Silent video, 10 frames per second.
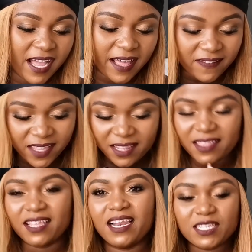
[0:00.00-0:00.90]
And then
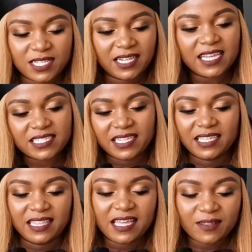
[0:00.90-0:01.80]
the
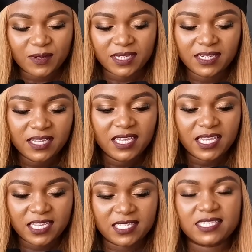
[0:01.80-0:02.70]
lastly, the other one,
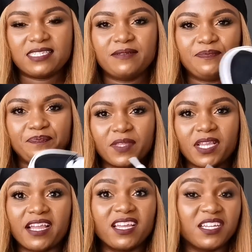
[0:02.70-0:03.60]
it's,
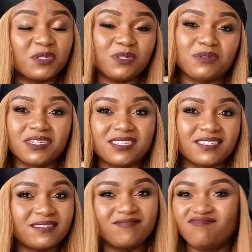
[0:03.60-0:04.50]
again, I told you
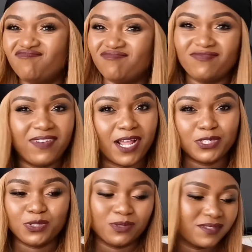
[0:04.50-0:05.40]
guys,
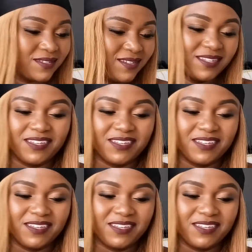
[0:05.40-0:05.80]
flat shoes.